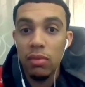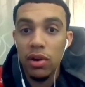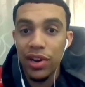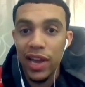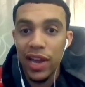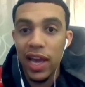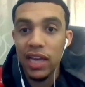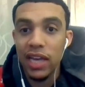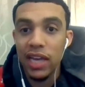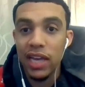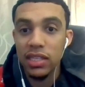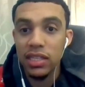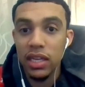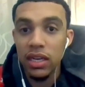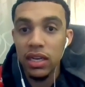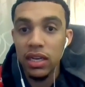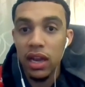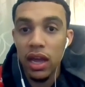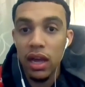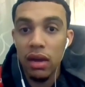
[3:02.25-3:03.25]
on
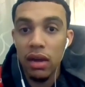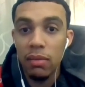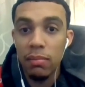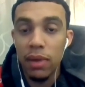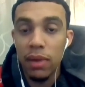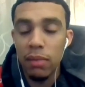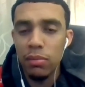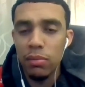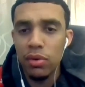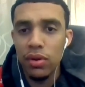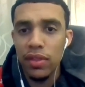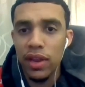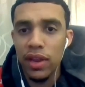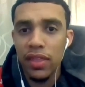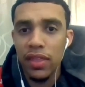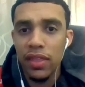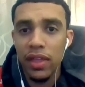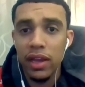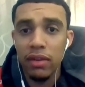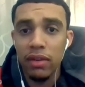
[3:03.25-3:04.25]
accident um, by more than
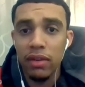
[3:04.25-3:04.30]
I think